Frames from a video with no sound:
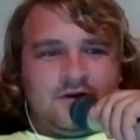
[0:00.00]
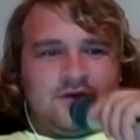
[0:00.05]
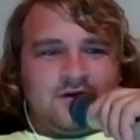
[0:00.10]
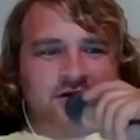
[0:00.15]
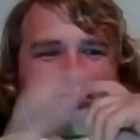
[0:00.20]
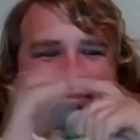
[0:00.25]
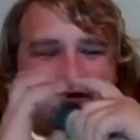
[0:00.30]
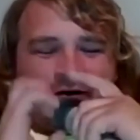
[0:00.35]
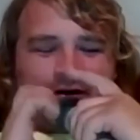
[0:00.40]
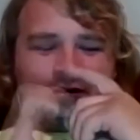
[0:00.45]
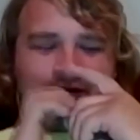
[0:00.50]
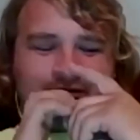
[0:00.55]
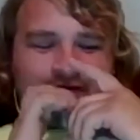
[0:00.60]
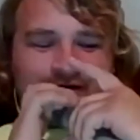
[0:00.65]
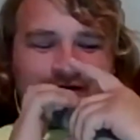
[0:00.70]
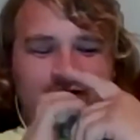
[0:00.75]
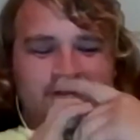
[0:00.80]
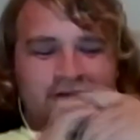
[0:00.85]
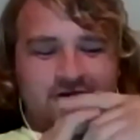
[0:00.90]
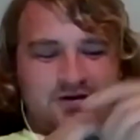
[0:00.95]
No, I have to
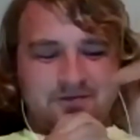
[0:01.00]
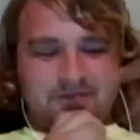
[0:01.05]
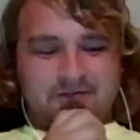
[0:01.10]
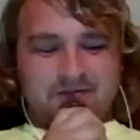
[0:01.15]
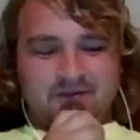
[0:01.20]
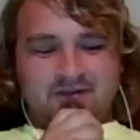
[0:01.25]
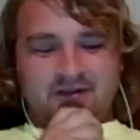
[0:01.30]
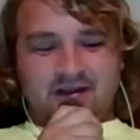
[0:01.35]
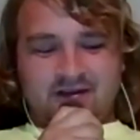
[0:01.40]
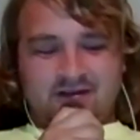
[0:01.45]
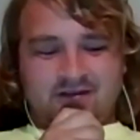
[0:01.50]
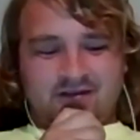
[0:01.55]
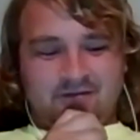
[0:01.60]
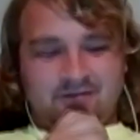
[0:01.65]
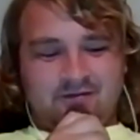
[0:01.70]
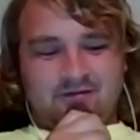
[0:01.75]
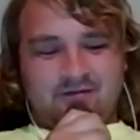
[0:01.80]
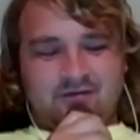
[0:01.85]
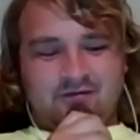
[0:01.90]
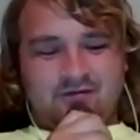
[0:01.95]
look it up because that
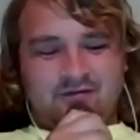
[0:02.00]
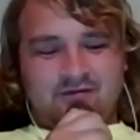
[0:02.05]
seems